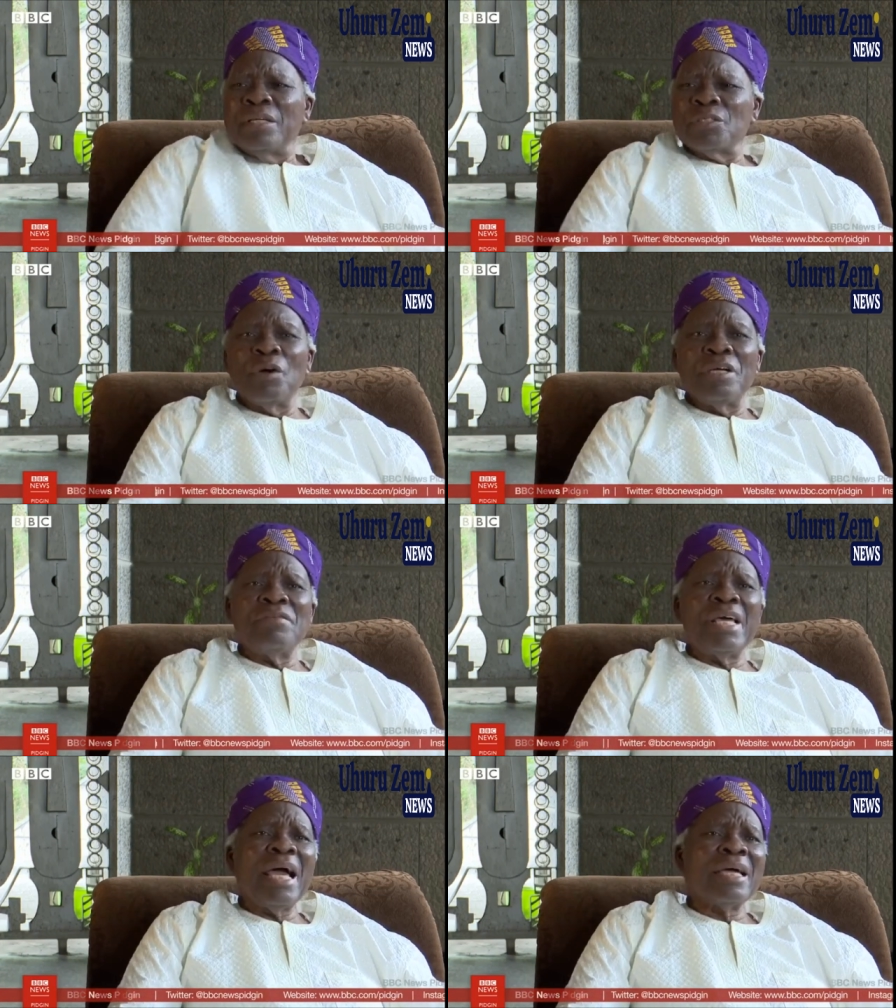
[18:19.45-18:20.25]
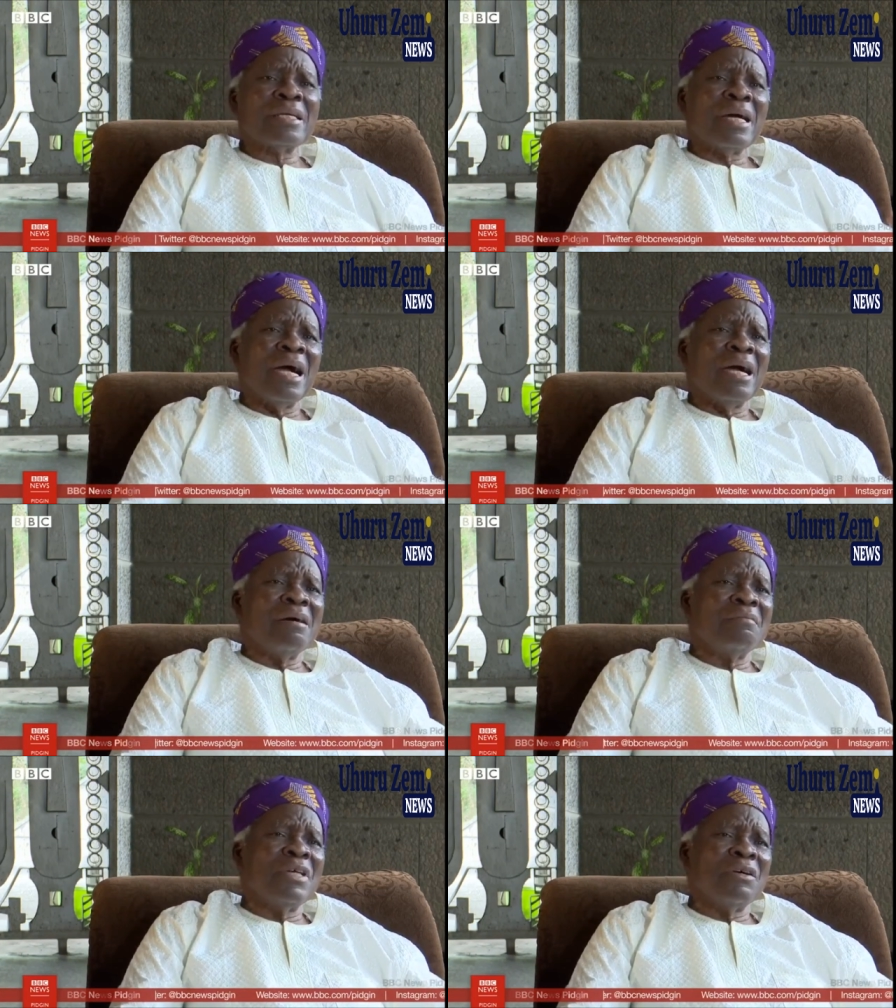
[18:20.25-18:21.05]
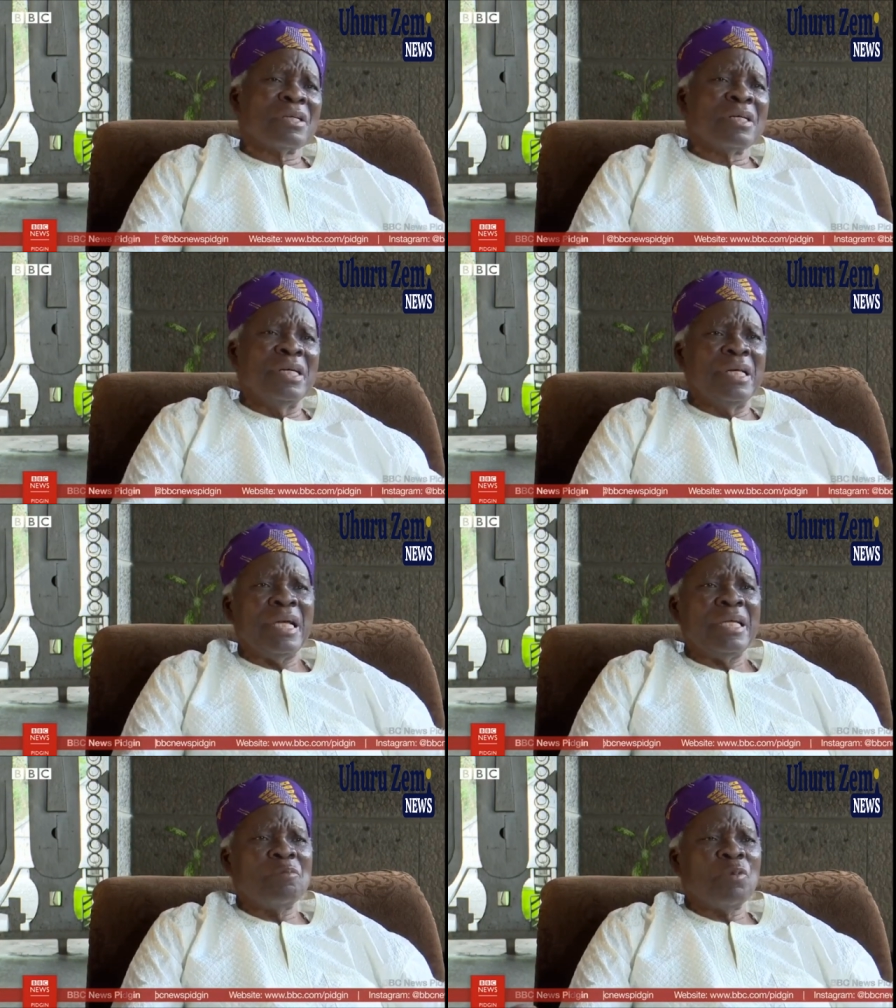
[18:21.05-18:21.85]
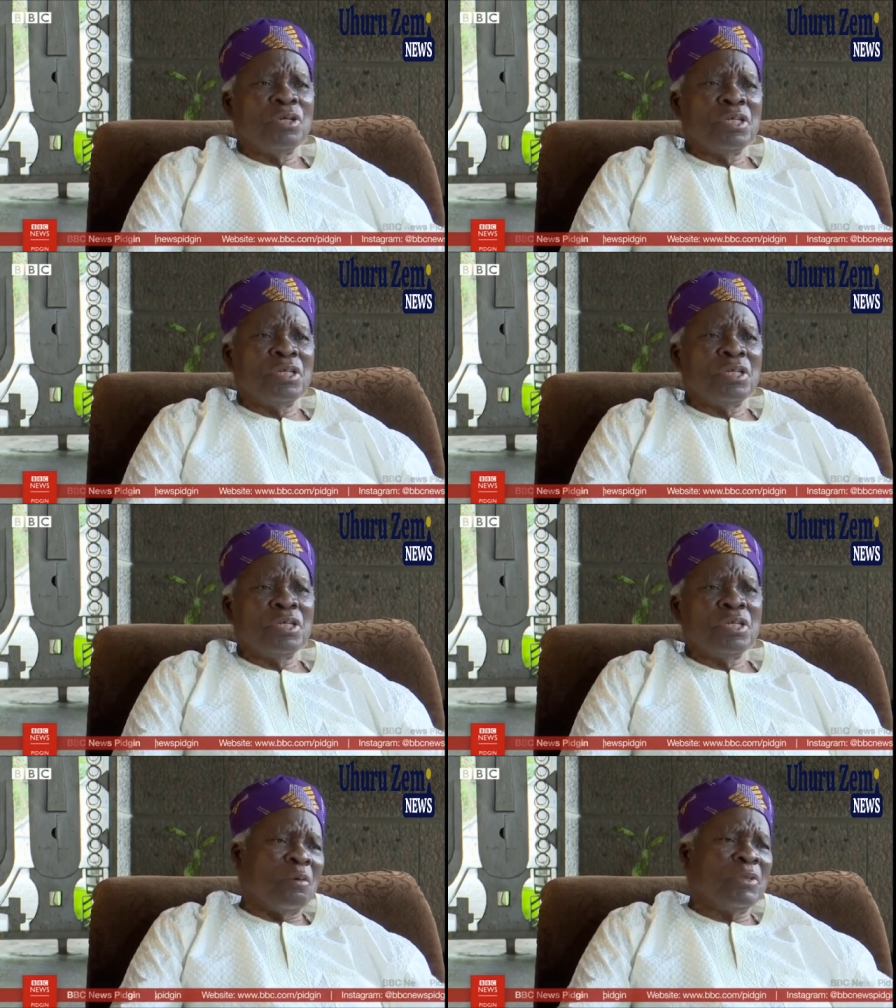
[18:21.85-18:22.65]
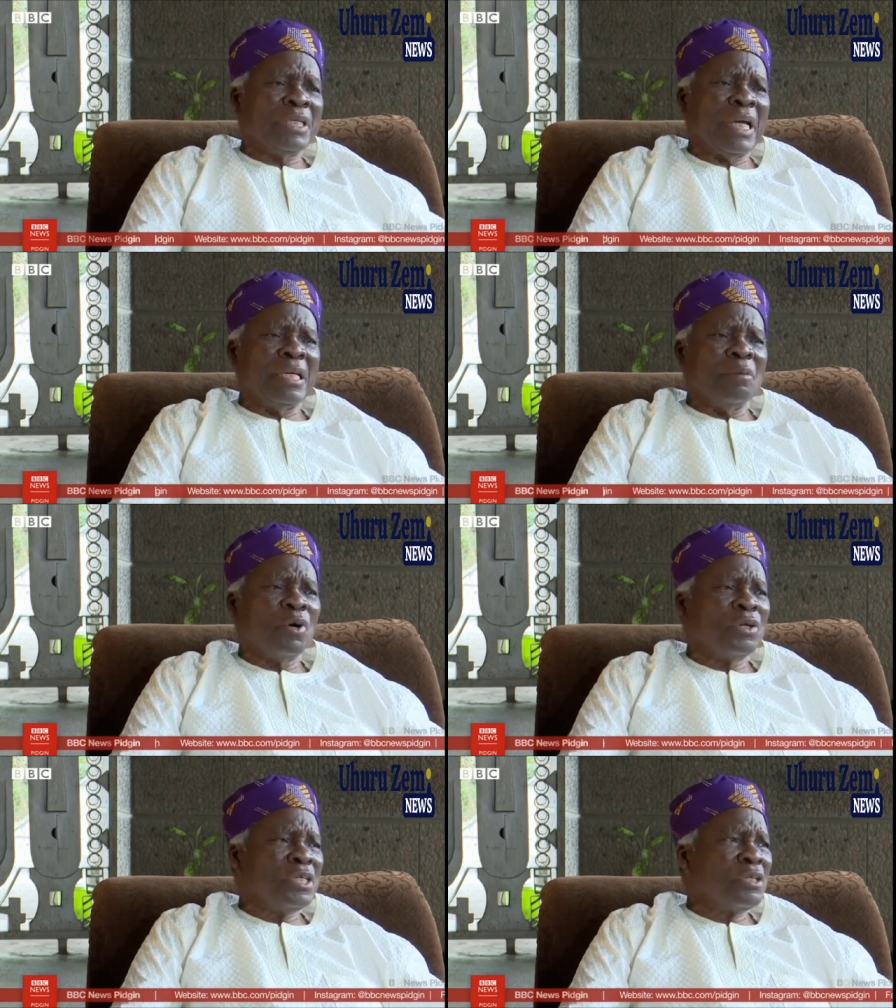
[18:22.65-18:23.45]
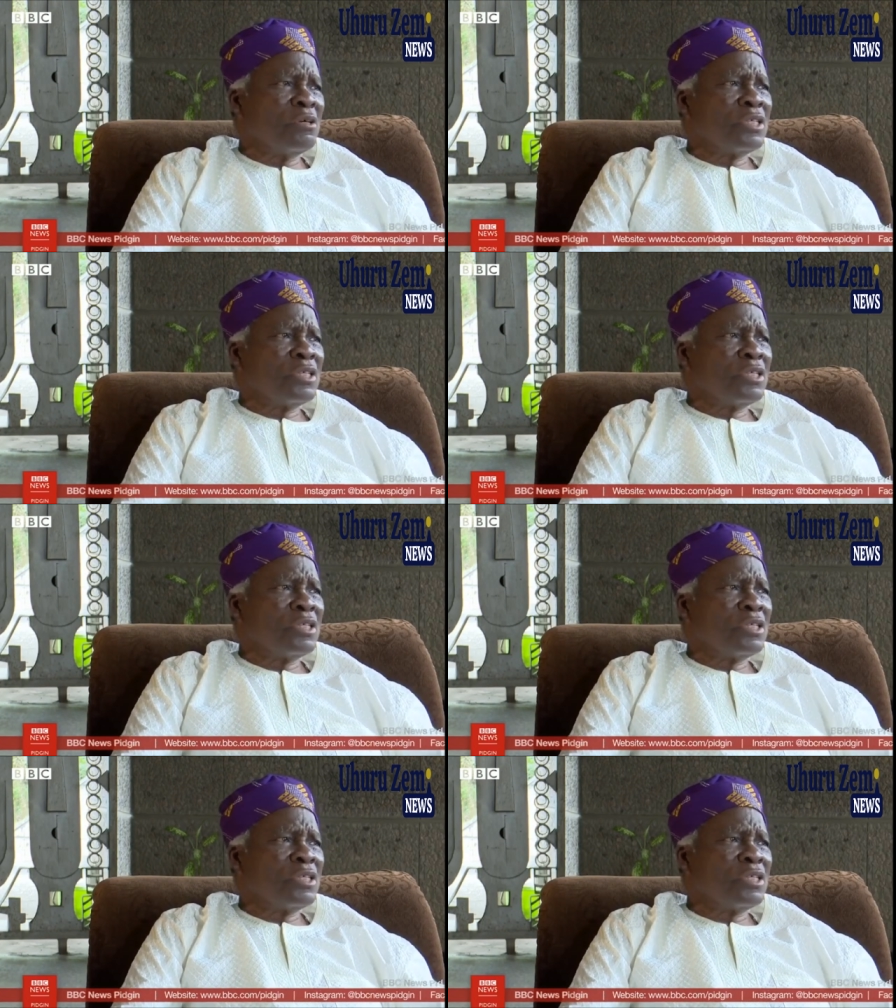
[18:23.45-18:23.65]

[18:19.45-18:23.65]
So if they had come, not killing anybody, not troubling anybody, not